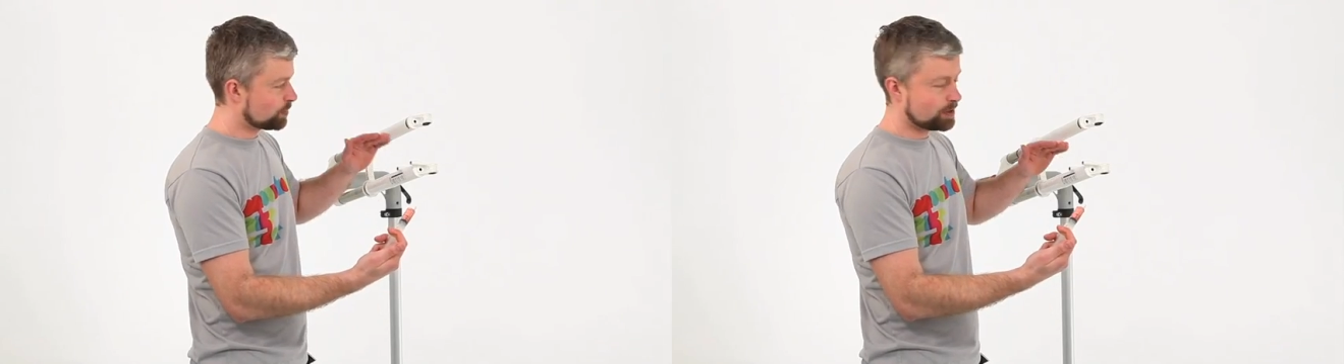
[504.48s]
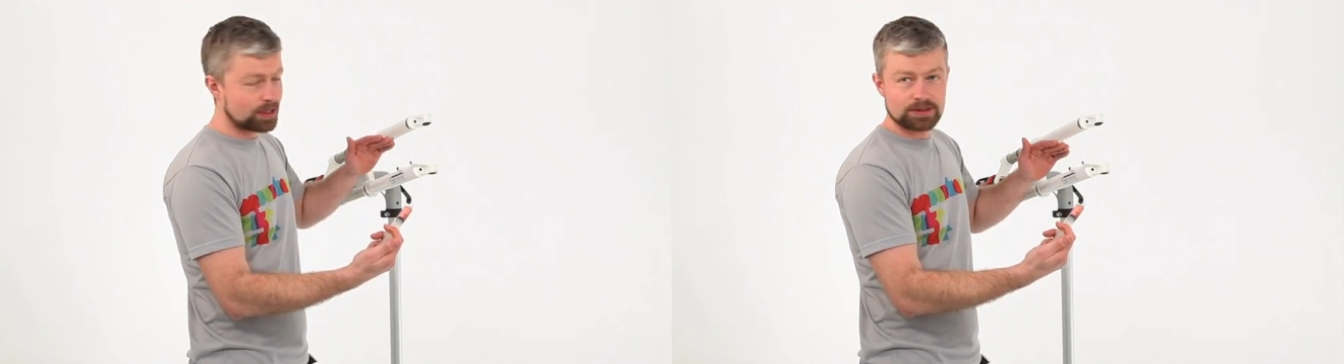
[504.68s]

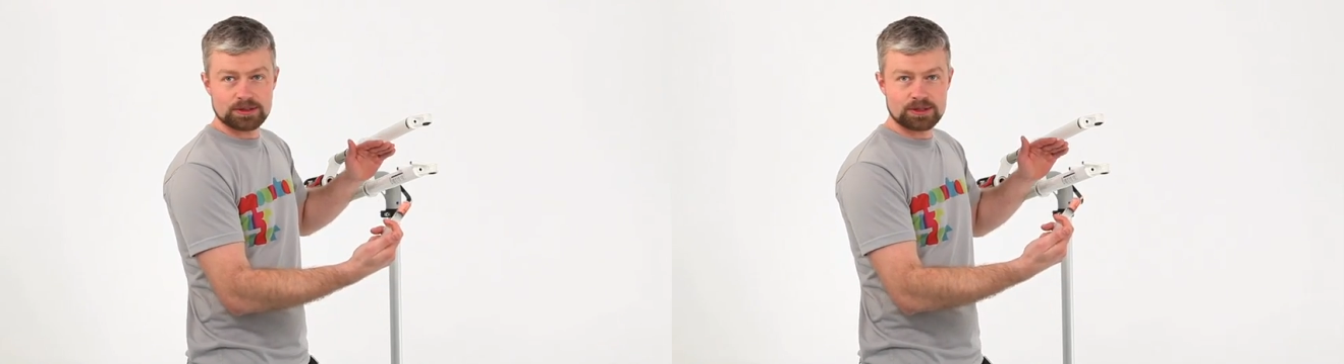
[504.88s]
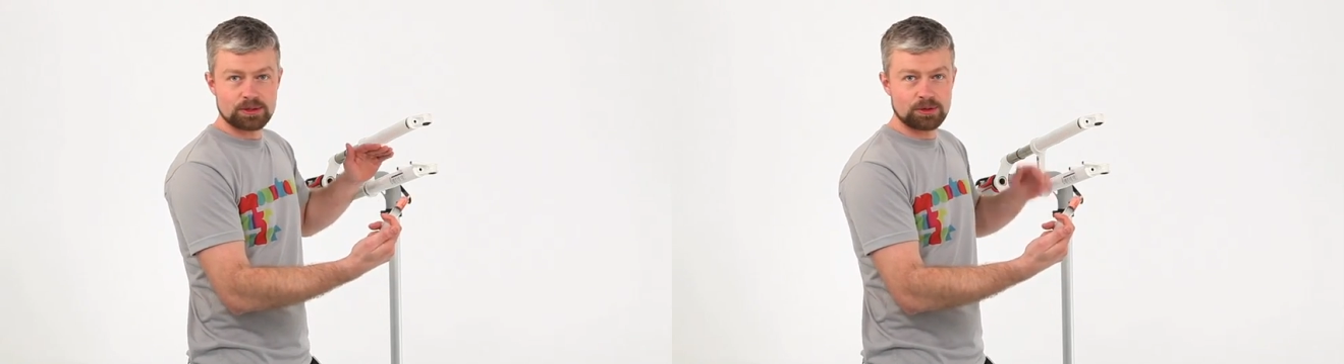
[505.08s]
set
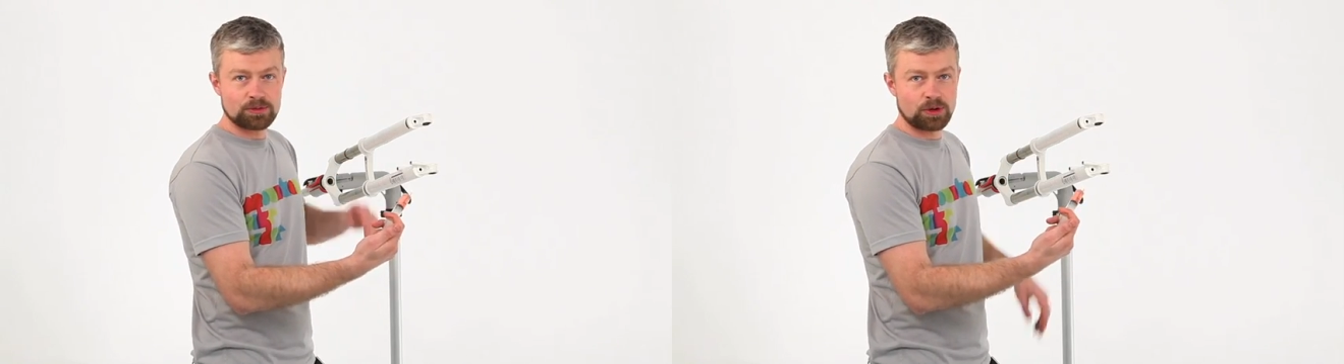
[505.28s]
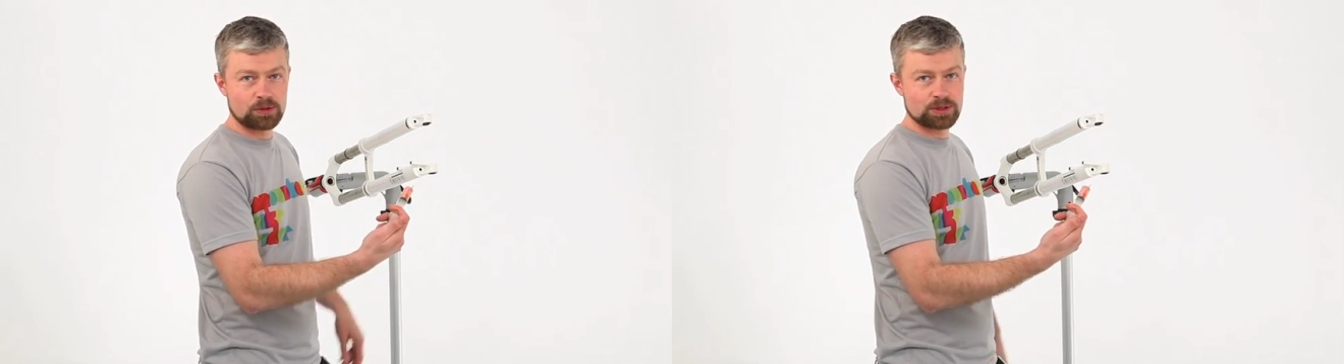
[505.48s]
just above
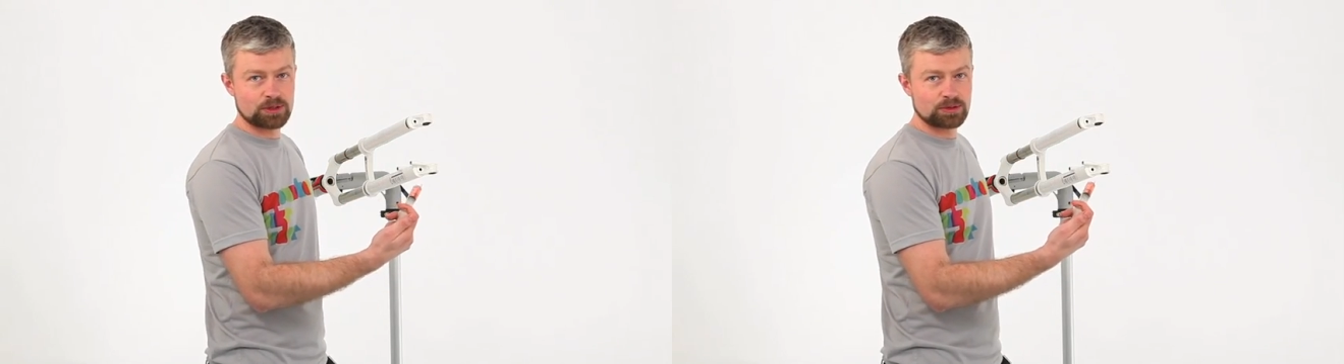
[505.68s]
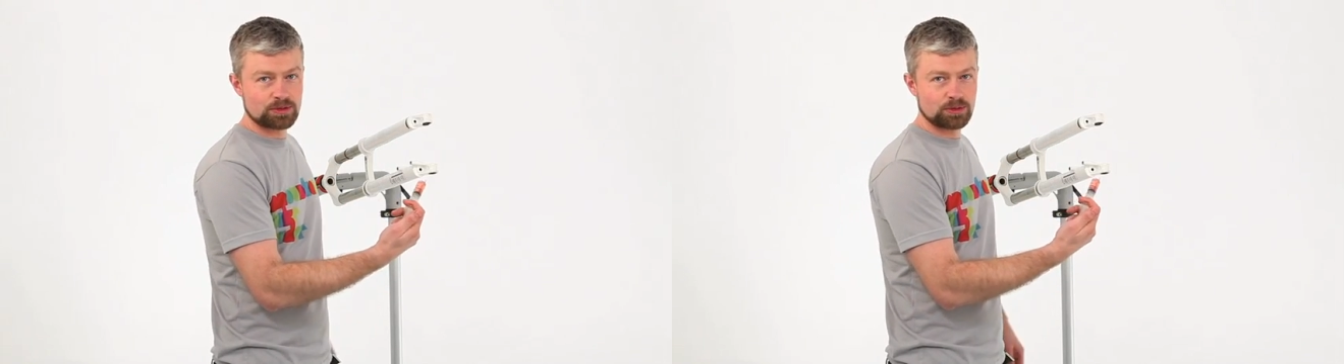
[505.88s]

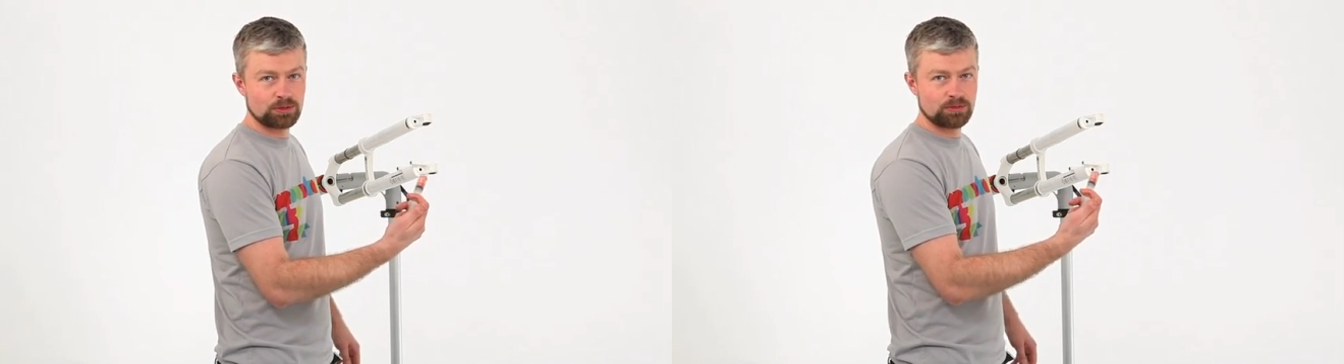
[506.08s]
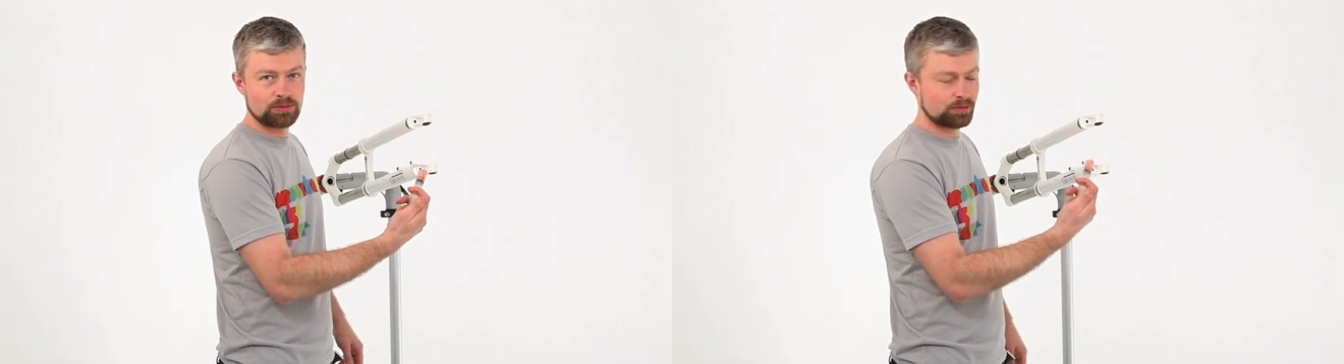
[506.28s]
horizontal,
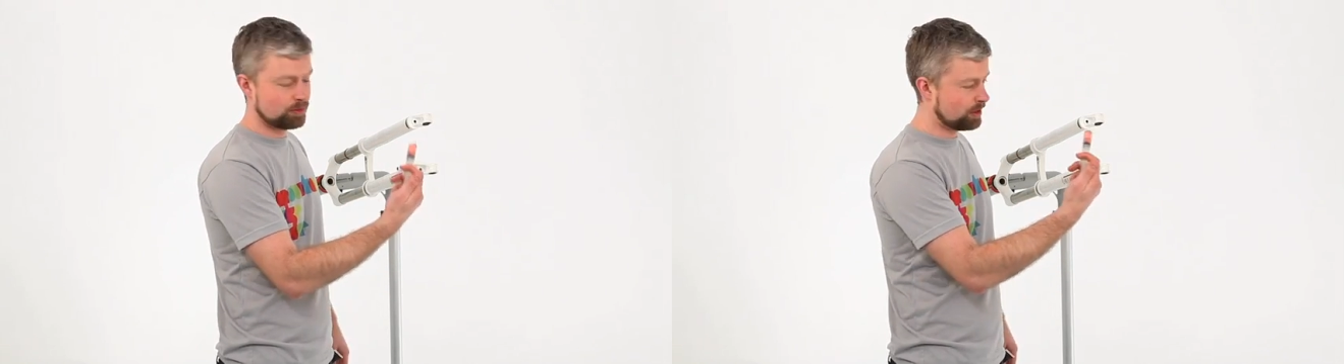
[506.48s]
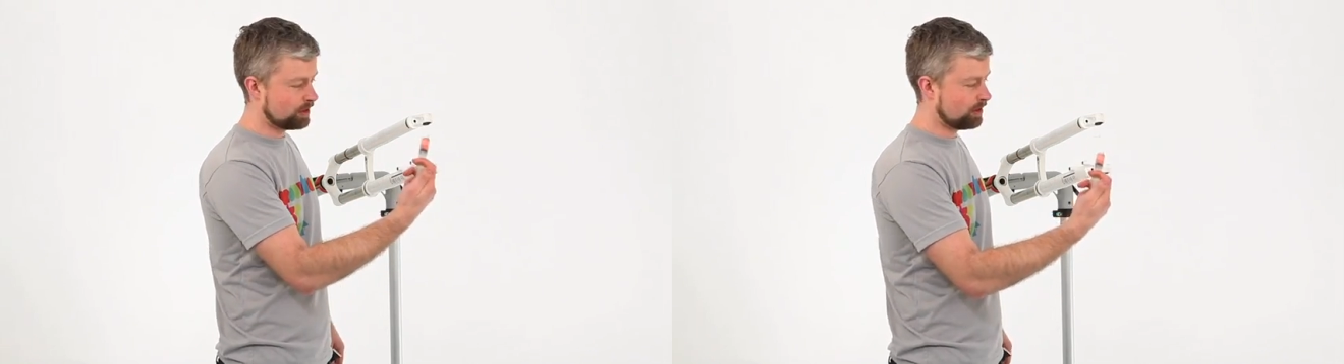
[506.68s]

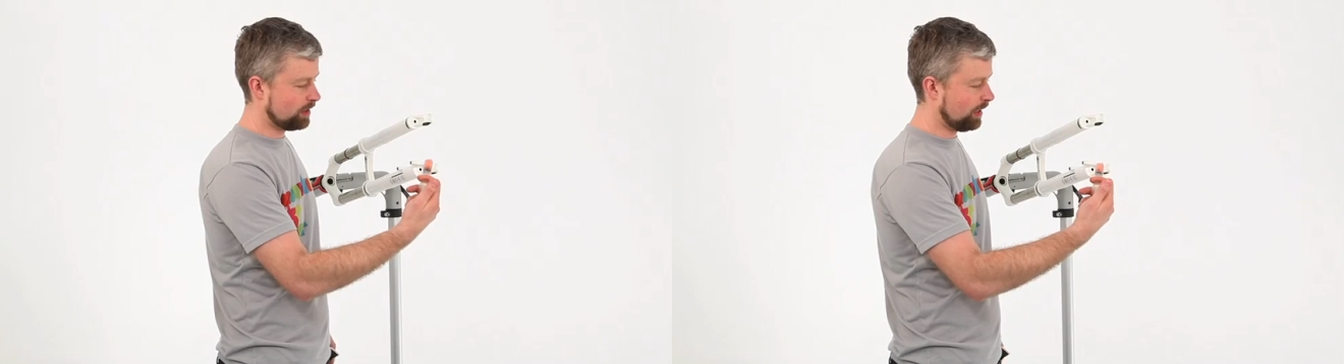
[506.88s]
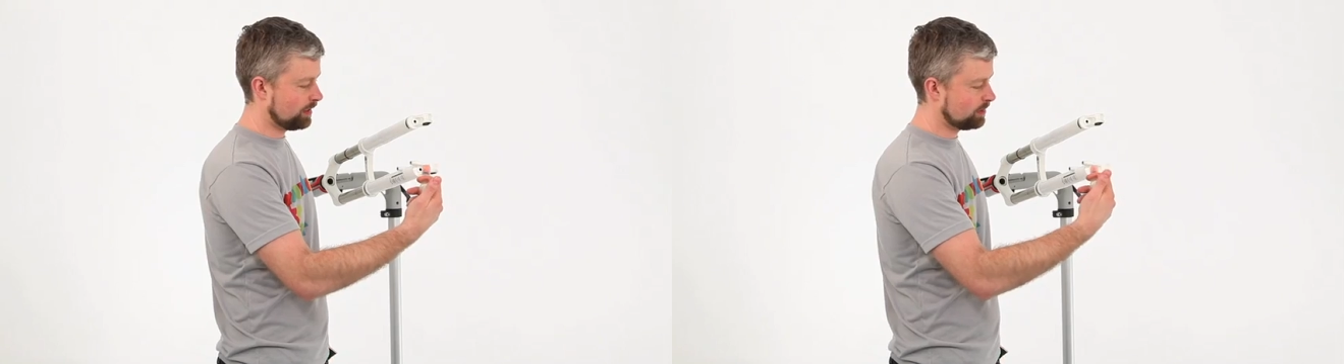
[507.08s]
we can add